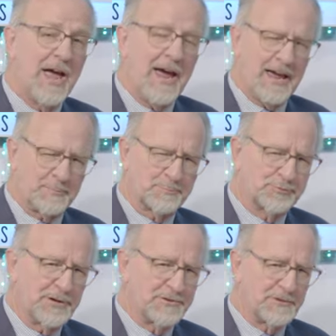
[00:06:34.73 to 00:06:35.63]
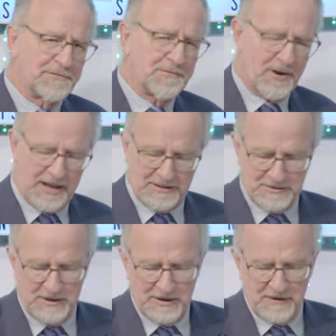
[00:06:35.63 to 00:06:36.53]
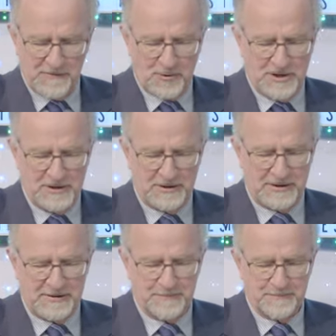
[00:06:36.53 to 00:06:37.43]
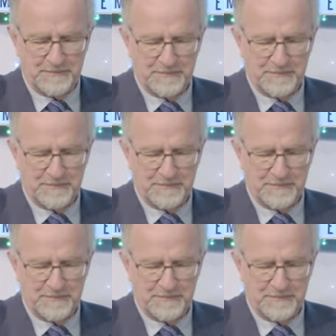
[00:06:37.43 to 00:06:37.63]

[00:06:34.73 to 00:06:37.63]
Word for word: and bring their friend for healing.